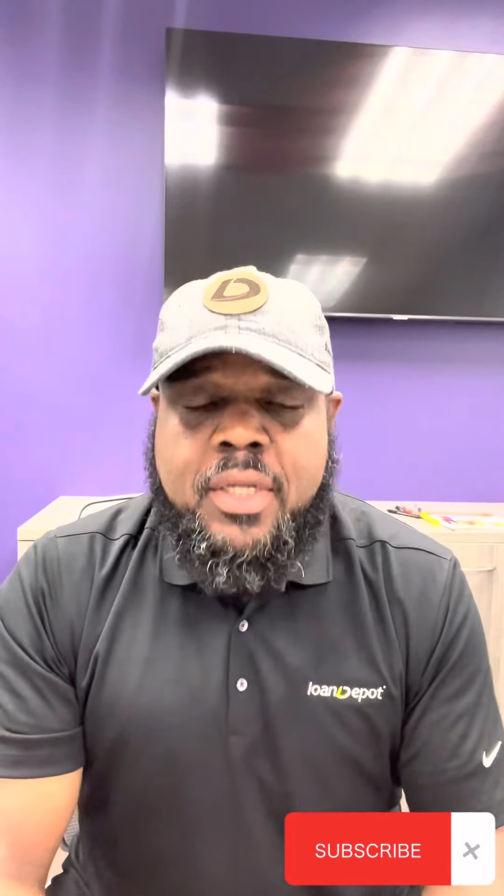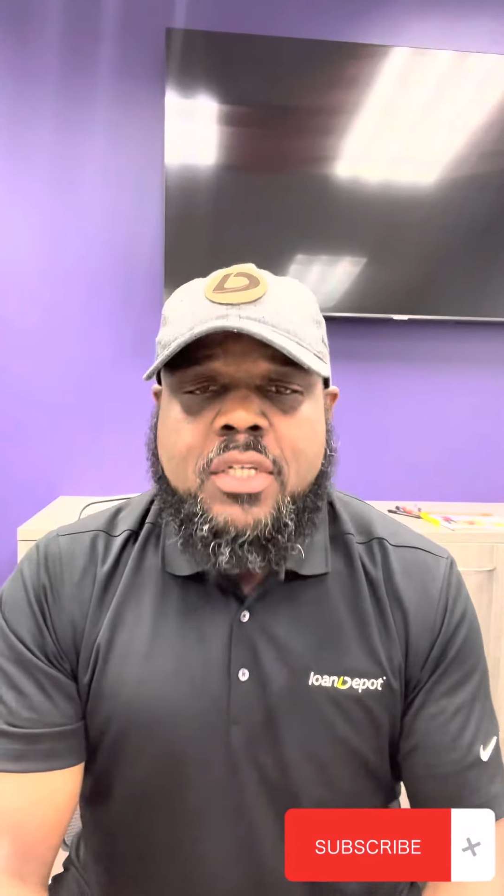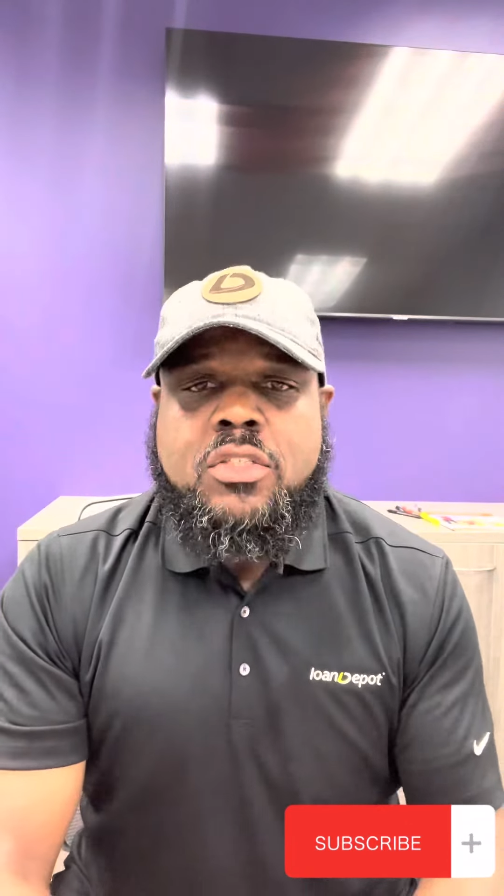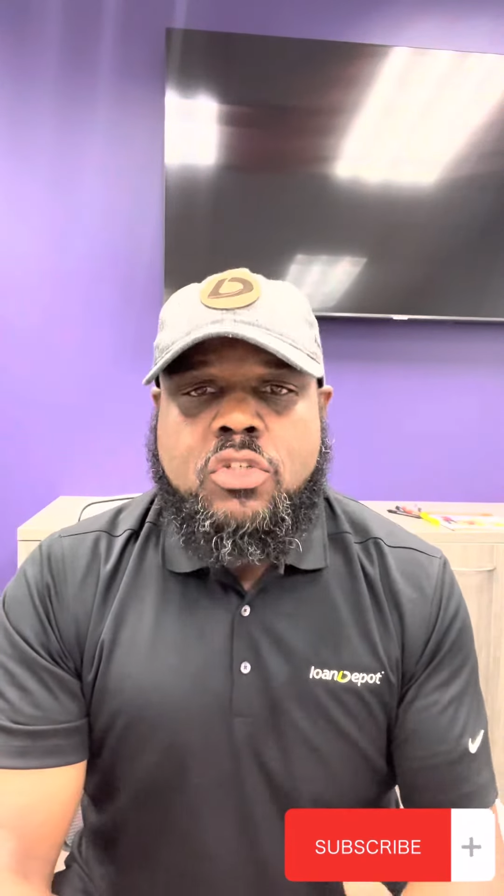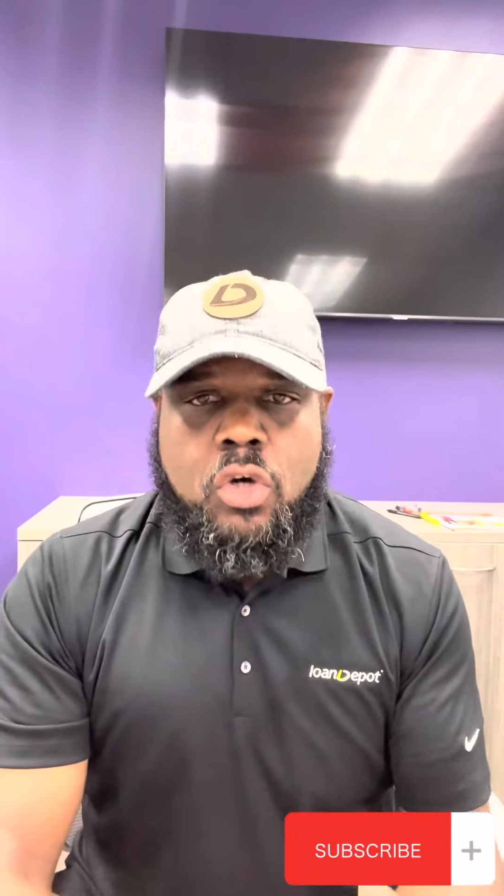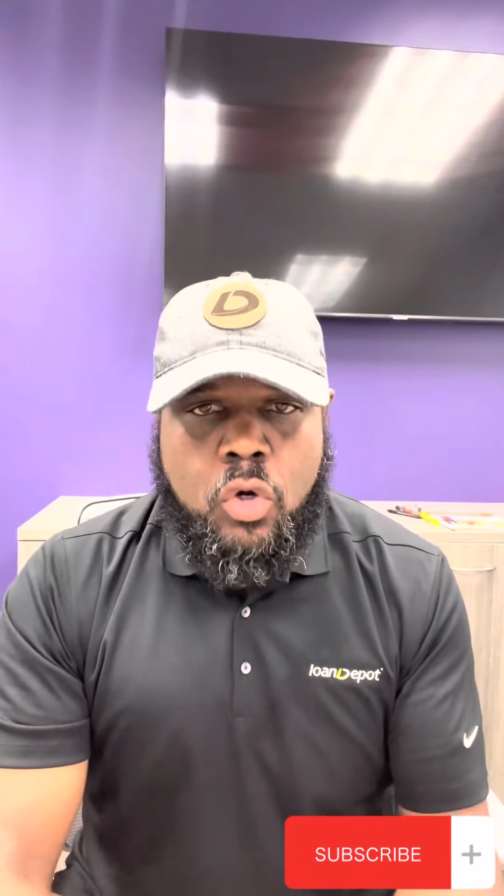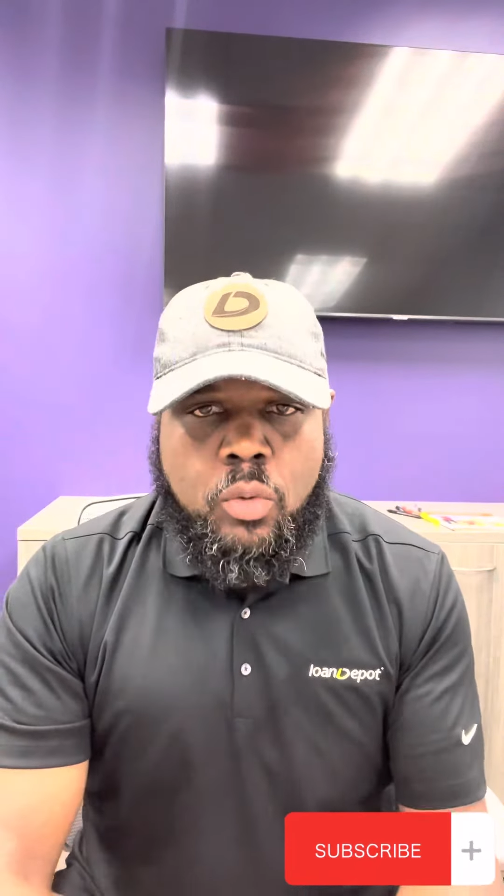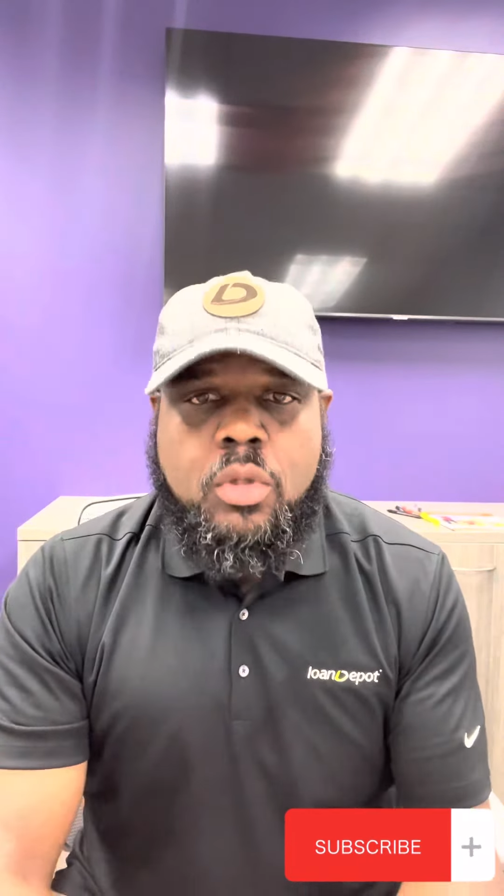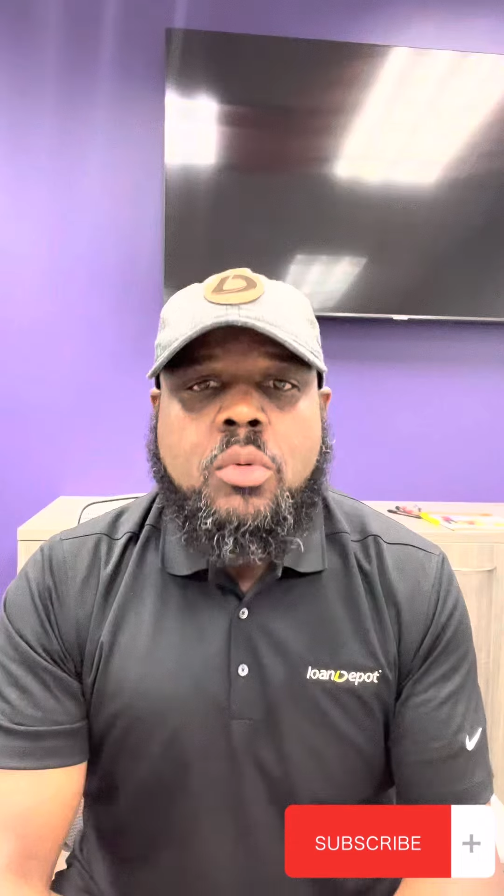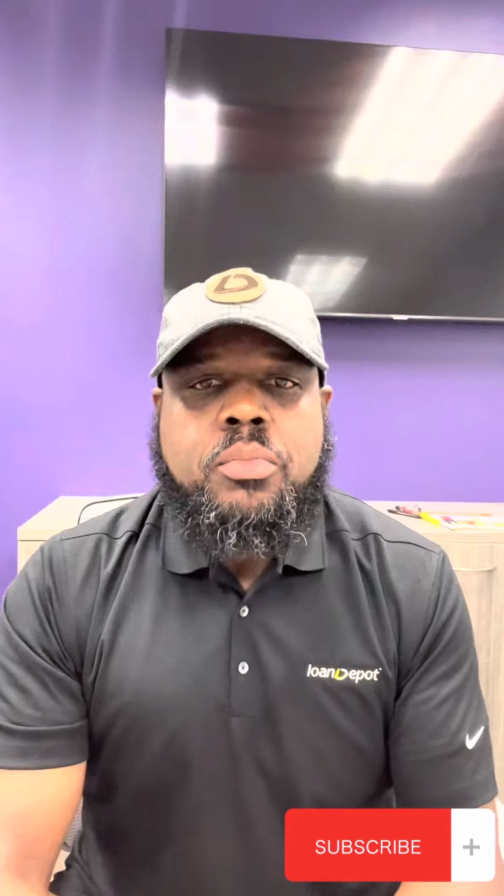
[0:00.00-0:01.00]
to the home
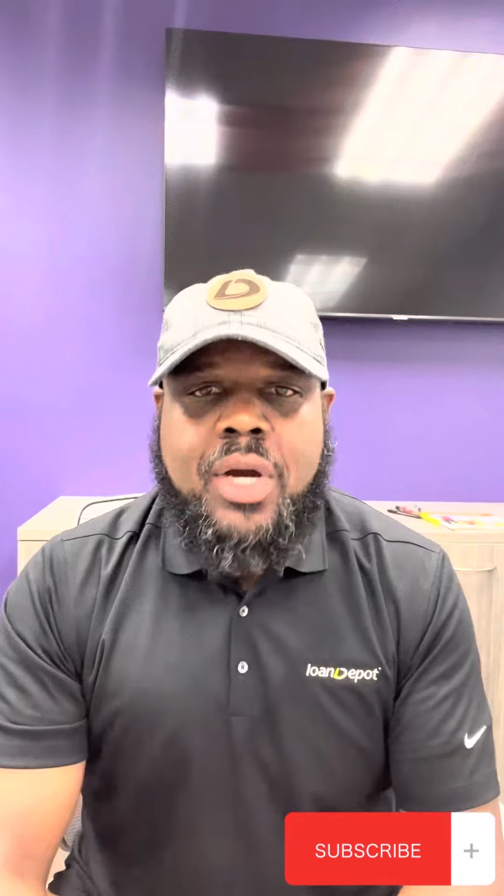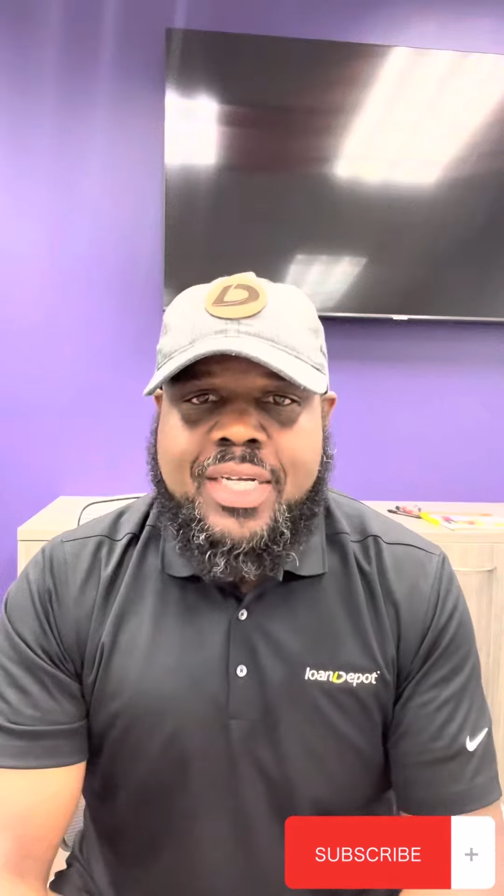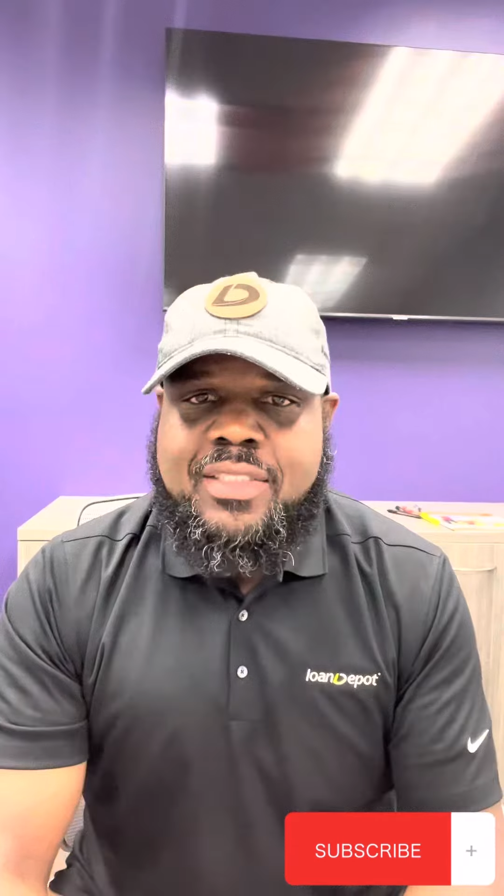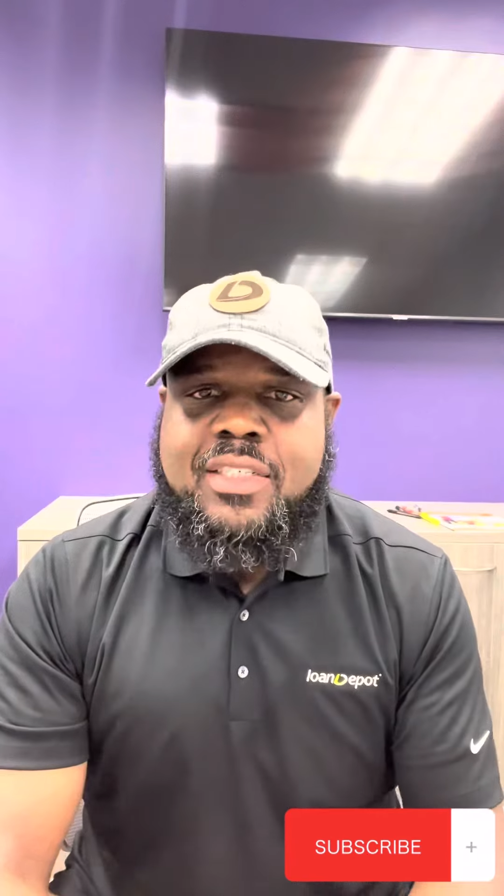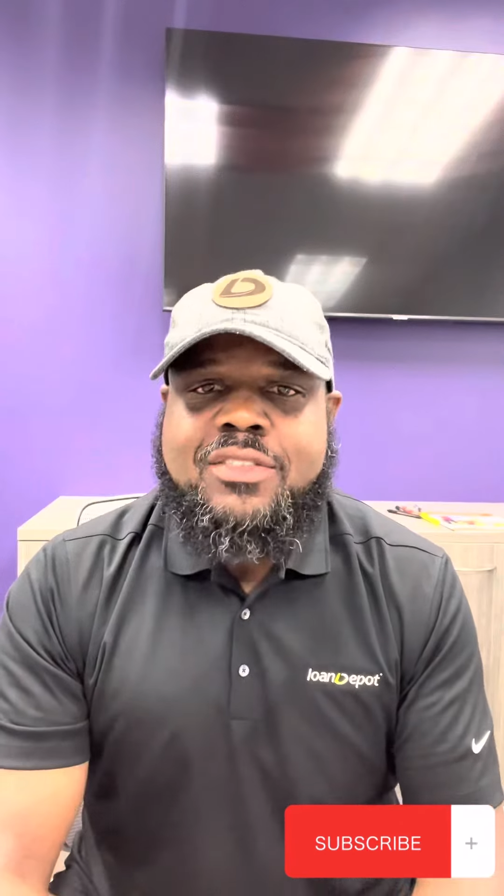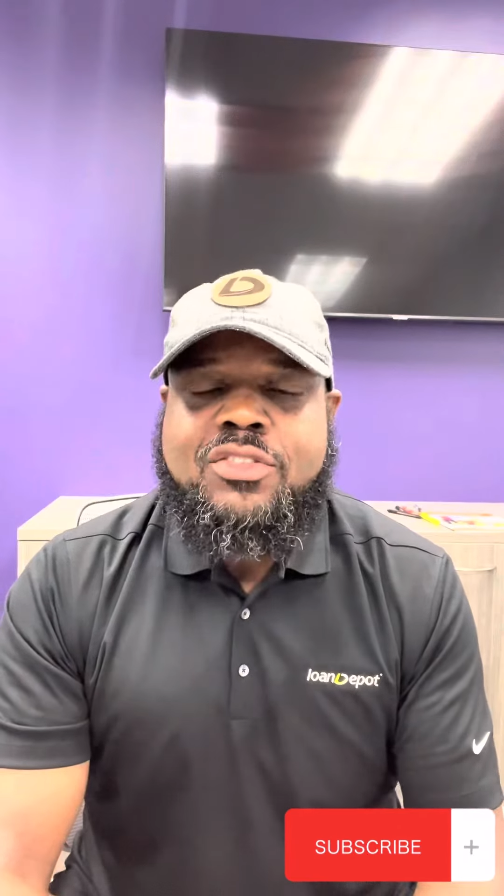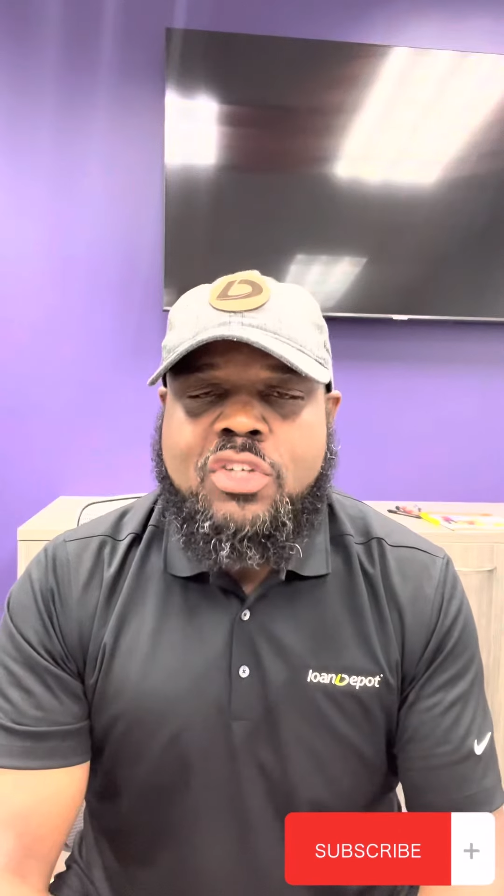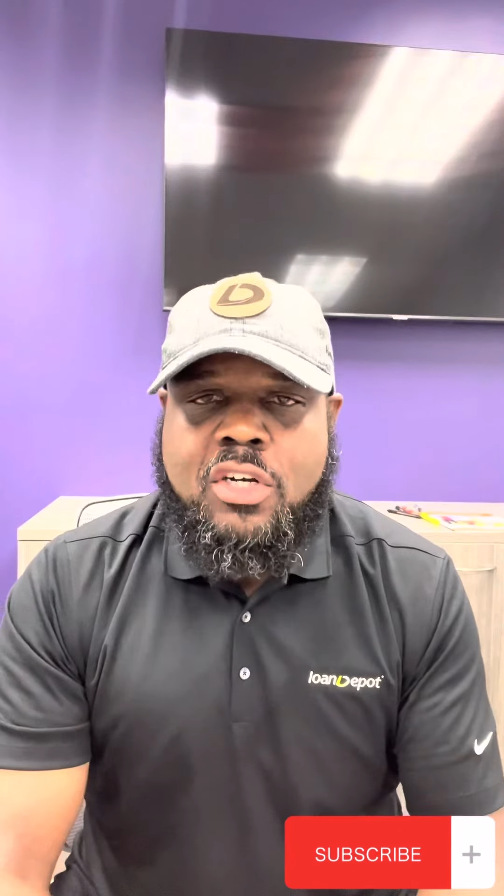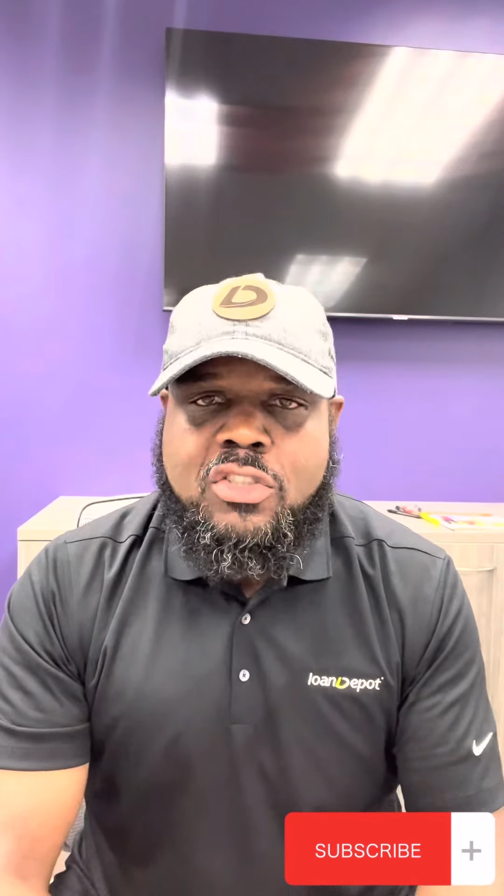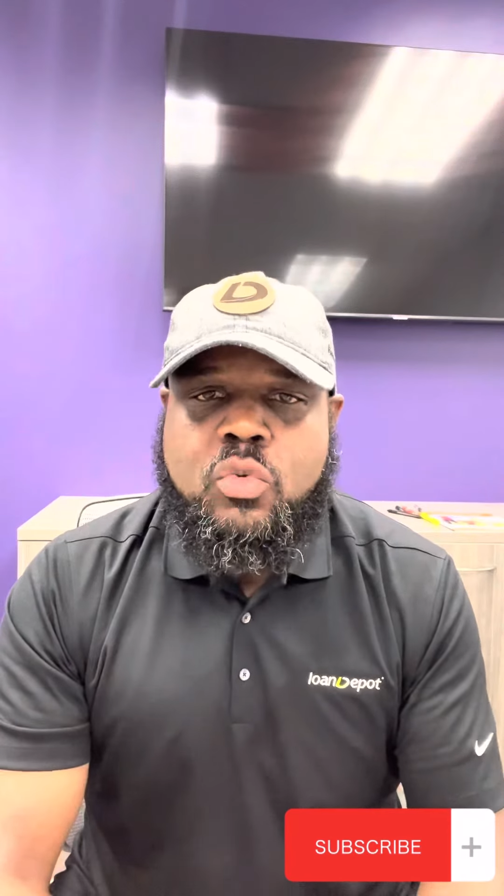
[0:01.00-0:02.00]
loan process starts